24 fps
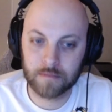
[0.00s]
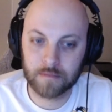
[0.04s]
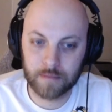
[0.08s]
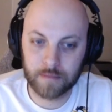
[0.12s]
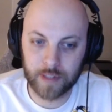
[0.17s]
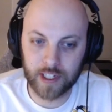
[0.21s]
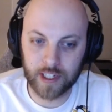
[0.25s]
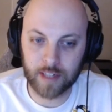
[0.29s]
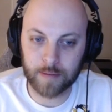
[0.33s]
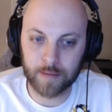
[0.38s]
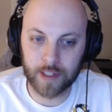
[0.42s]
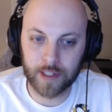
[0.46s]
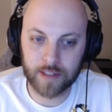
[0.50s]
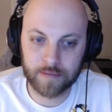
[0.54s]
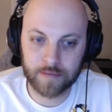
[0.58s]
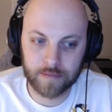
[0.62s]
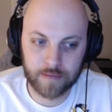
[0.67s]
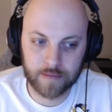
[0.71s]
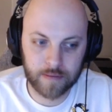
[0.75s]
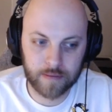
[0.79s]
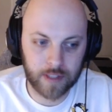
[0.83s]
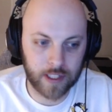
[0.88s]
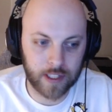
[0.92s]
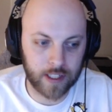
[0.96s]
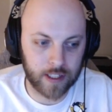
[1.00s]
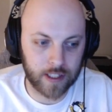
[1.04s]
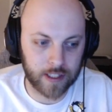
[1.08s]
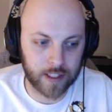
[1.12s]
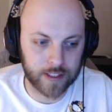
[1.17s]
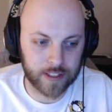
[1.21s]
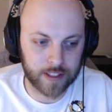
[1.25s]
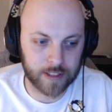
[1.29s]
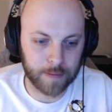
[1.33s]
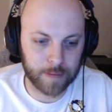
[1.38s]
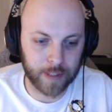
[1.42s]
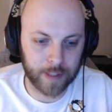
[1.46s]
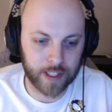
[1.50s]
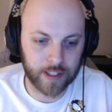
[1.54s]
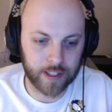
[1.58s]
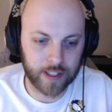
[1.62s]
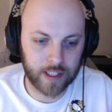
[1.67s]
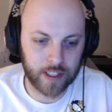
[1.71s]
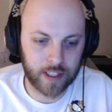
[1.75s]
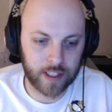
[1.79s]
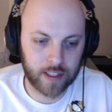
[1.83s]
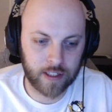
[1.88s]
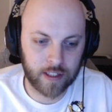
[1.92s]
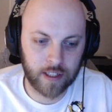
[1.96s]
pick them up as a
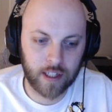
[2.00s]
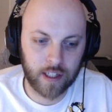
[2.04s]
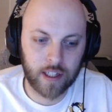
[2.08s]
speculator.